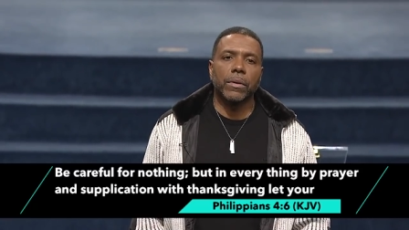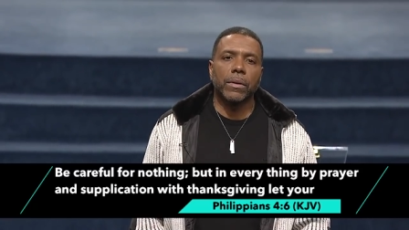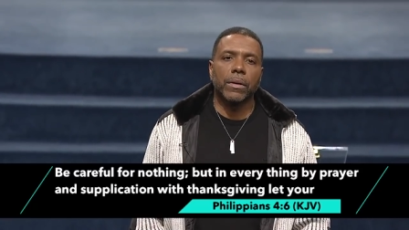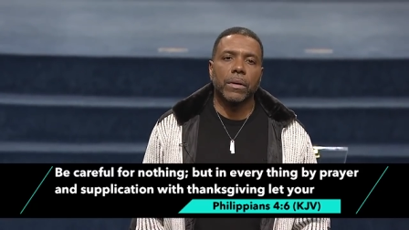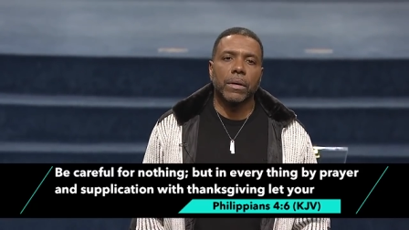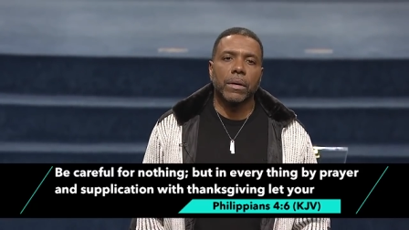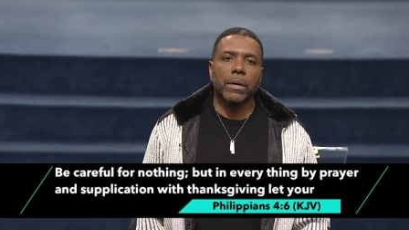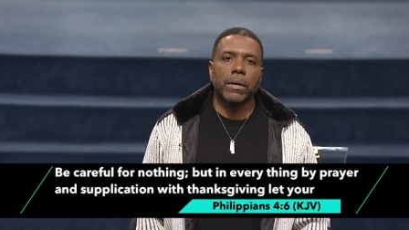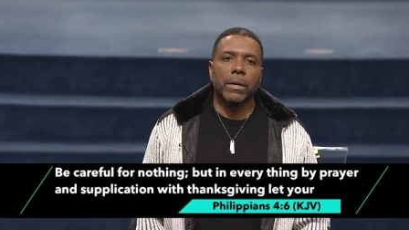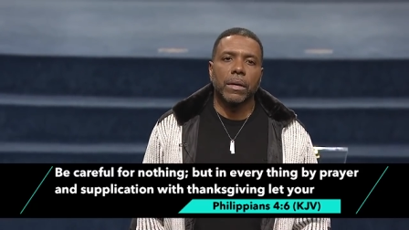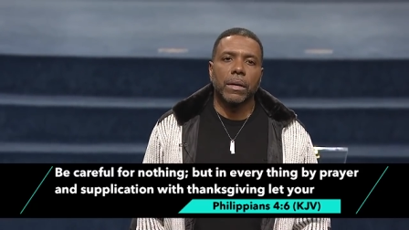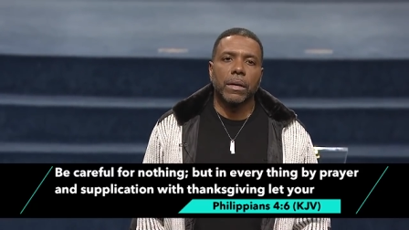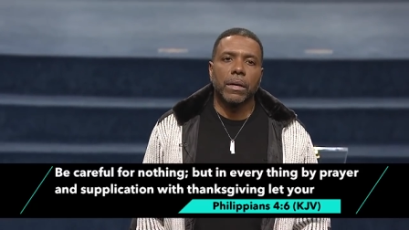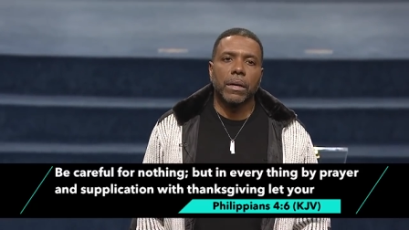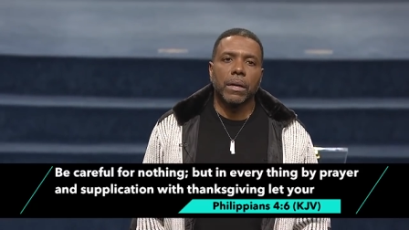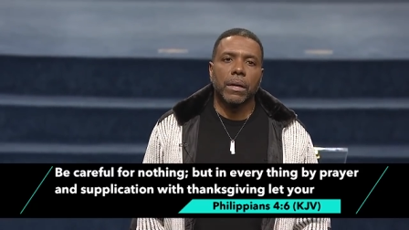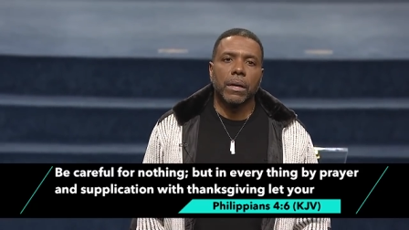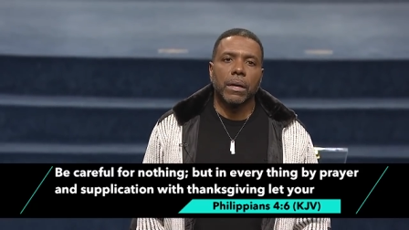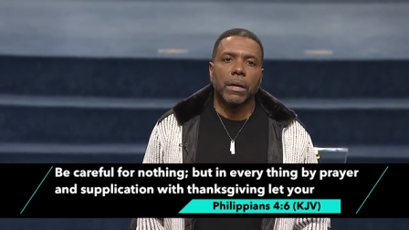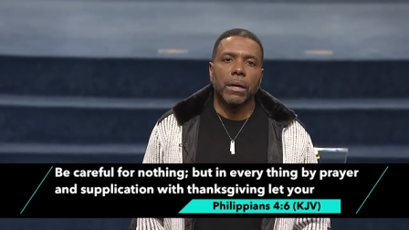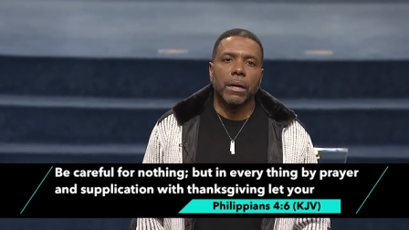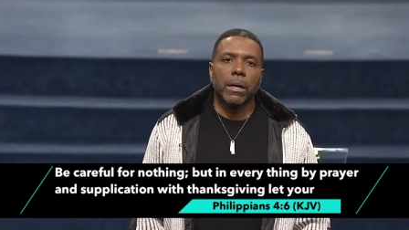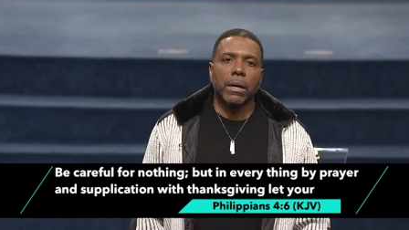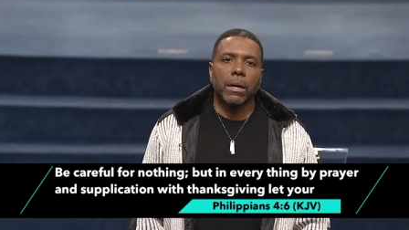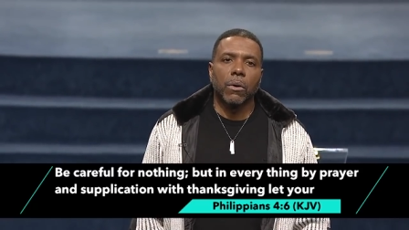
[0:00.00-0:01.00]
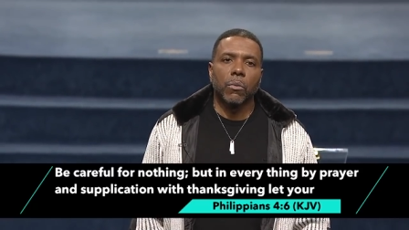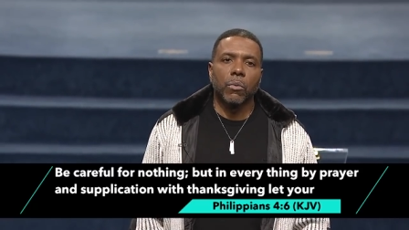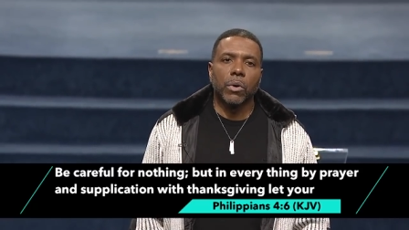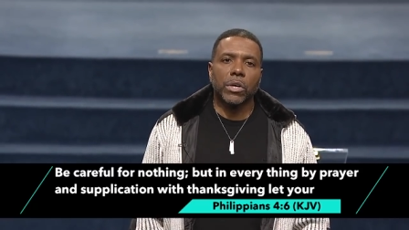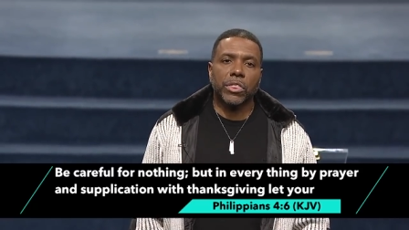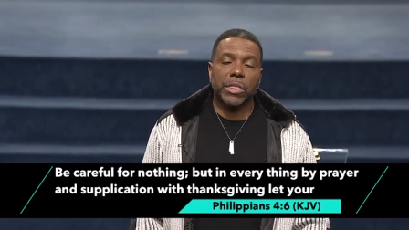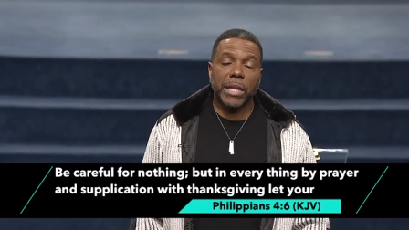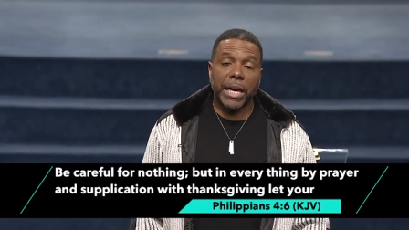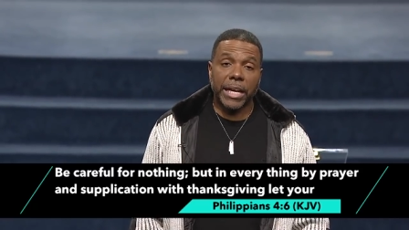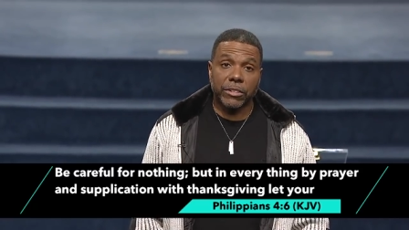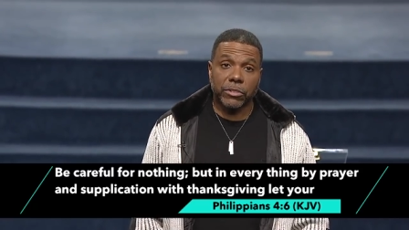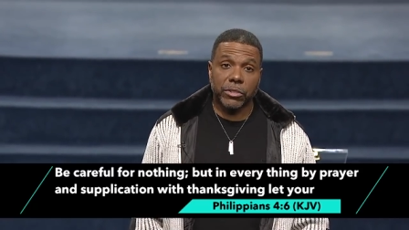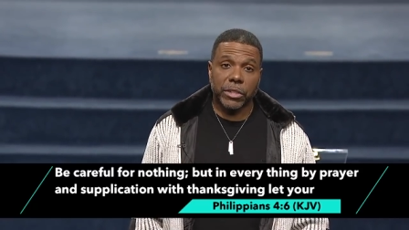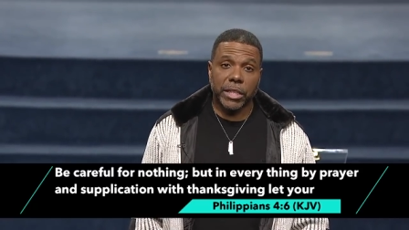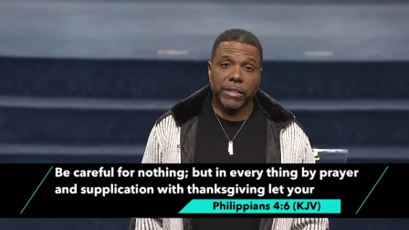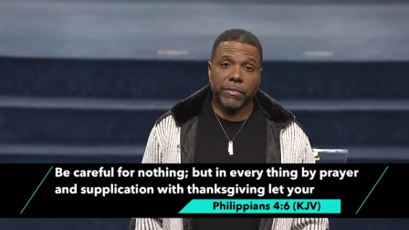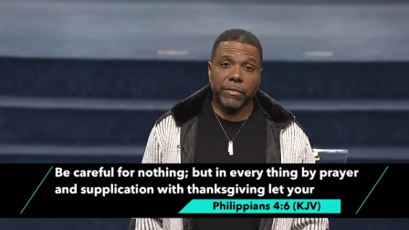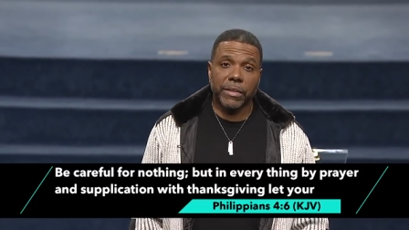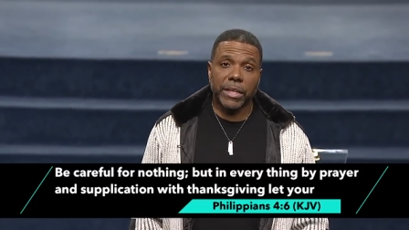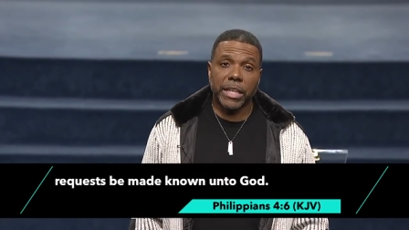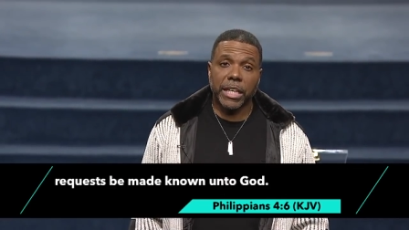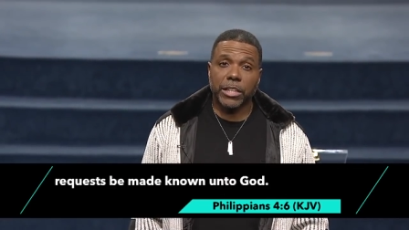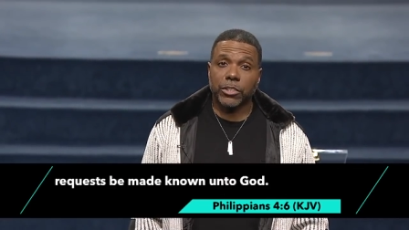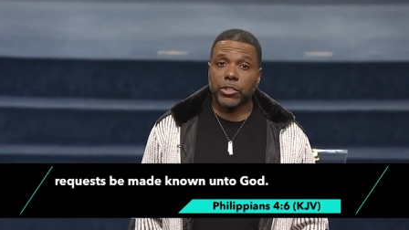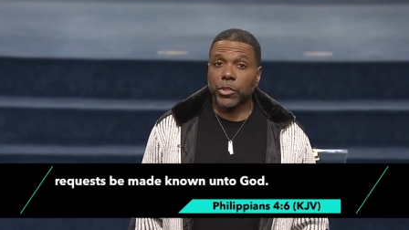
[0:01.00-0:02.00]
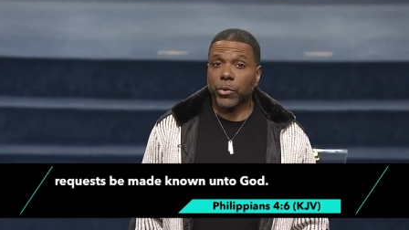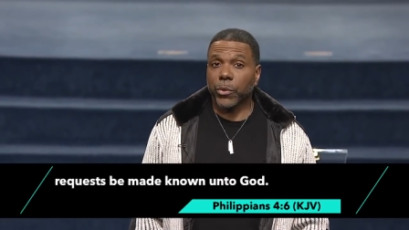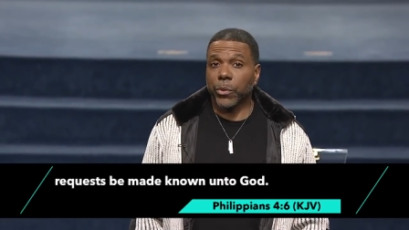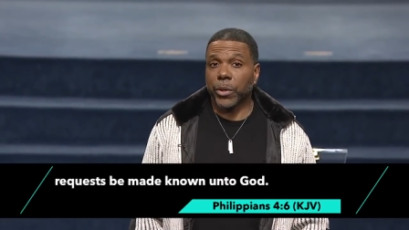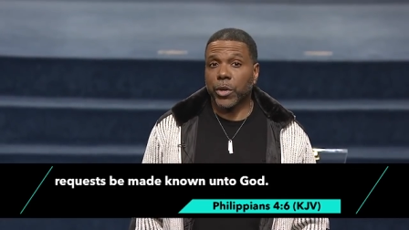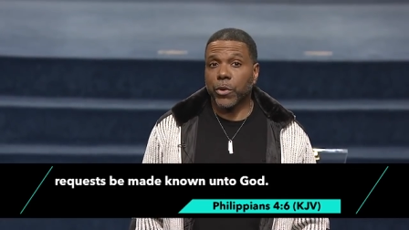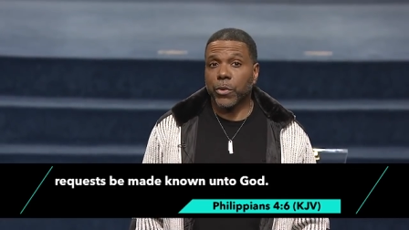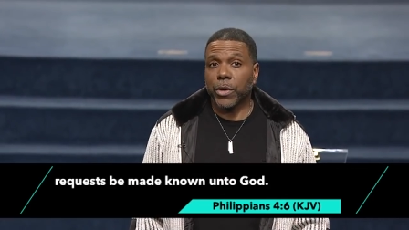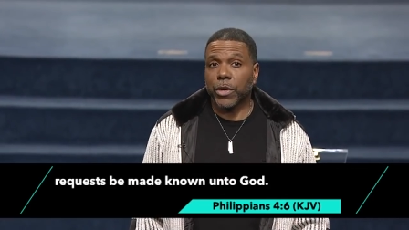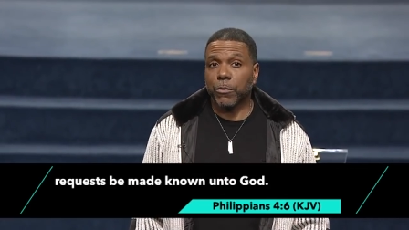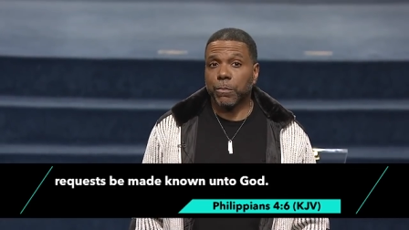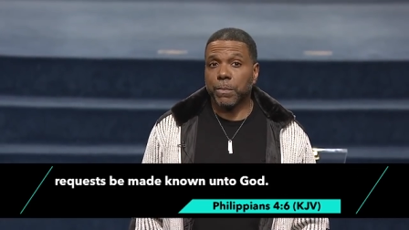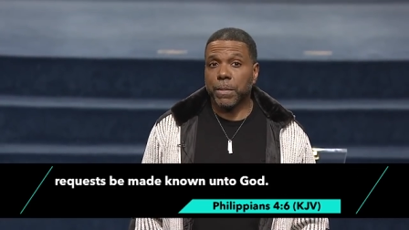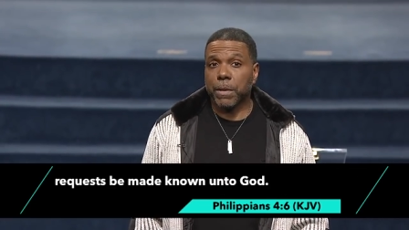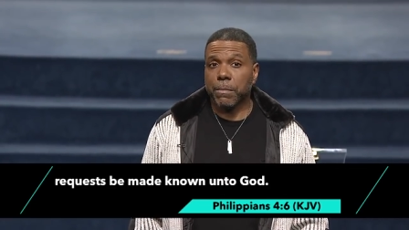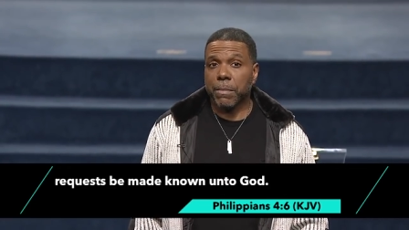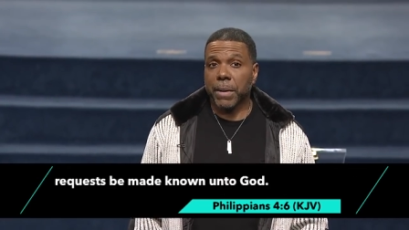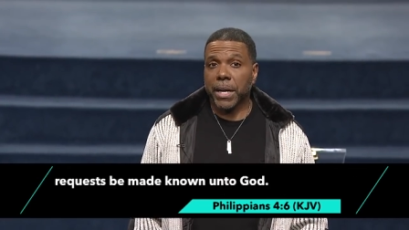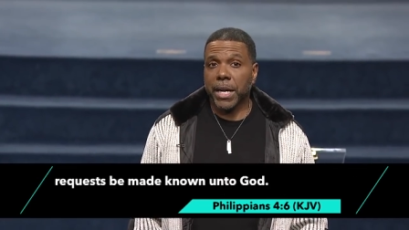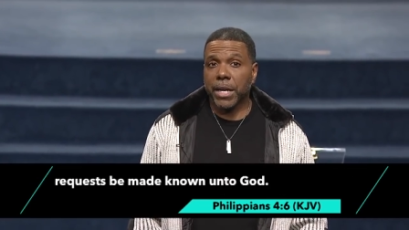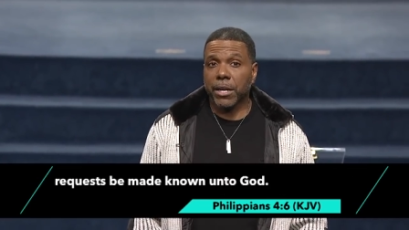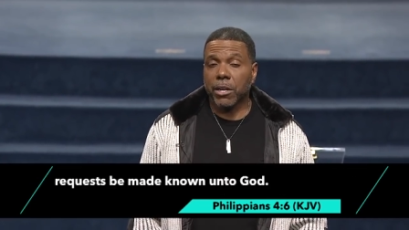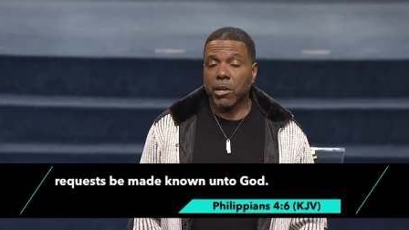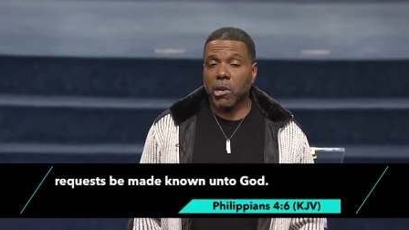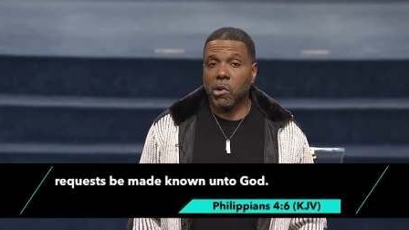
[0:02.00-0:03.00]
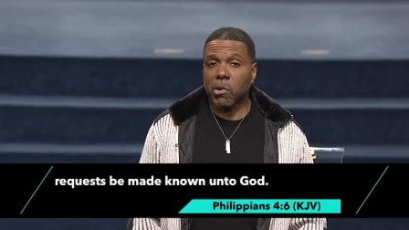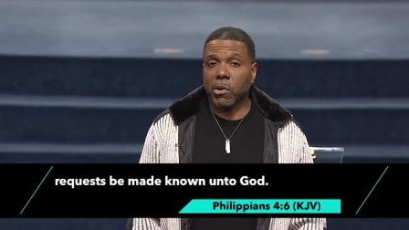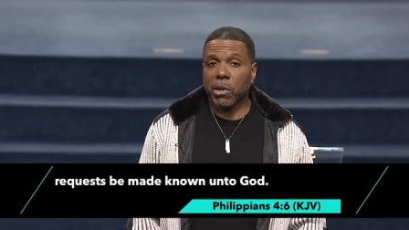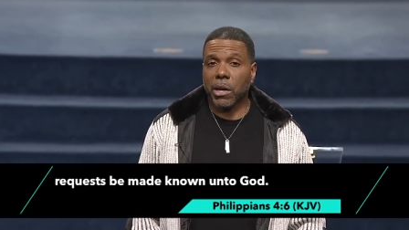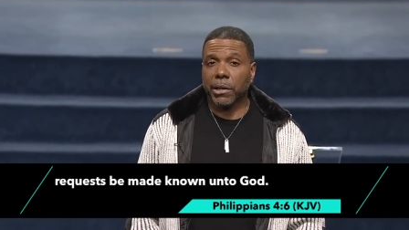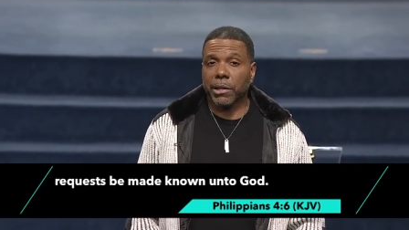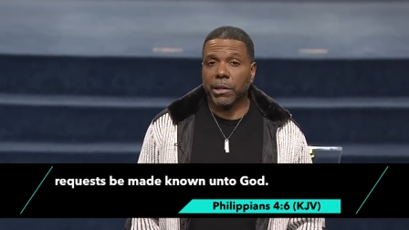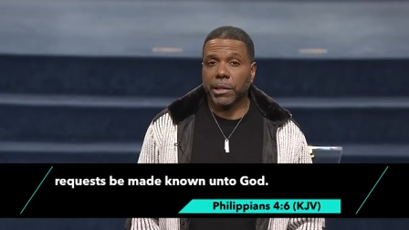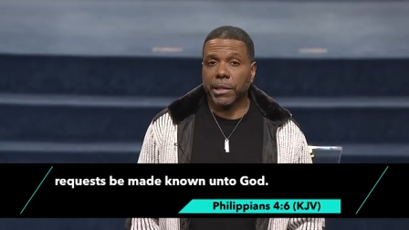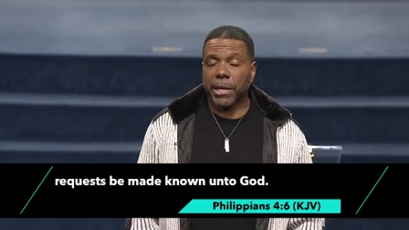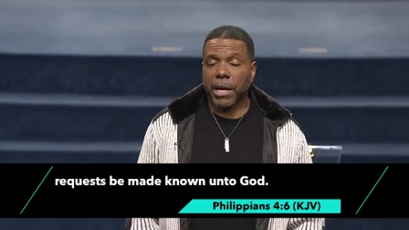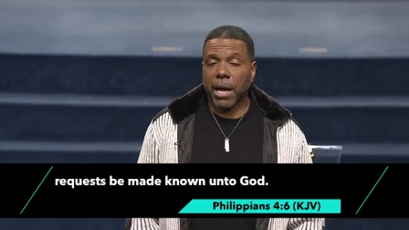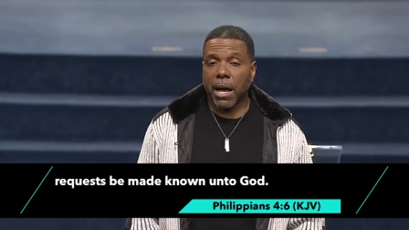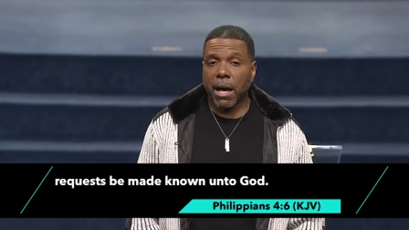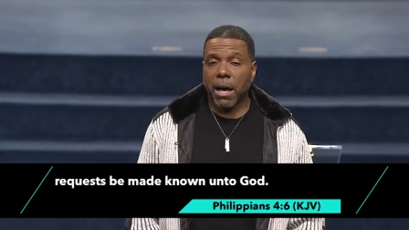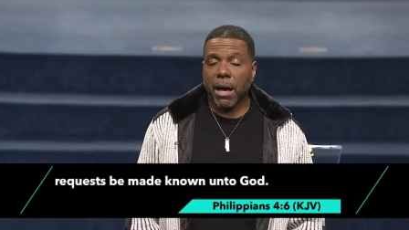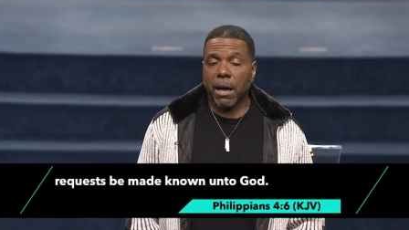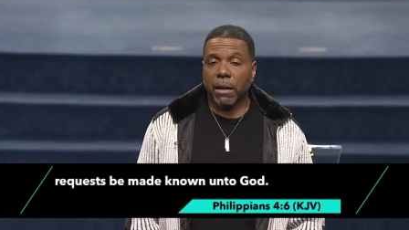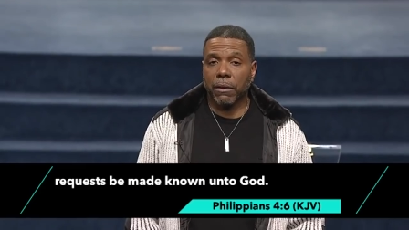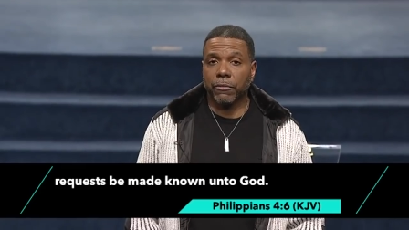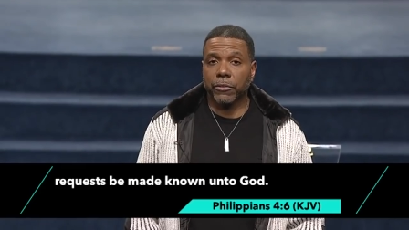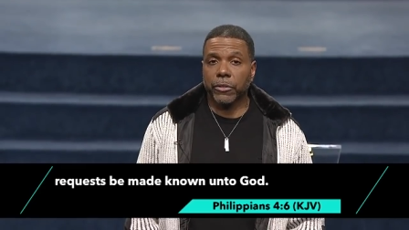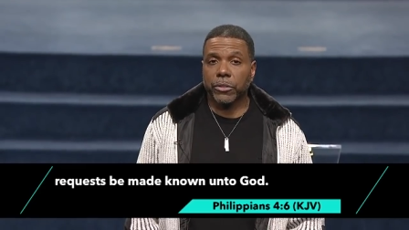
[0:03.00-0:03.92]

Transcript: Thanksgiving. With thanksgiving, let your request be made known unto God.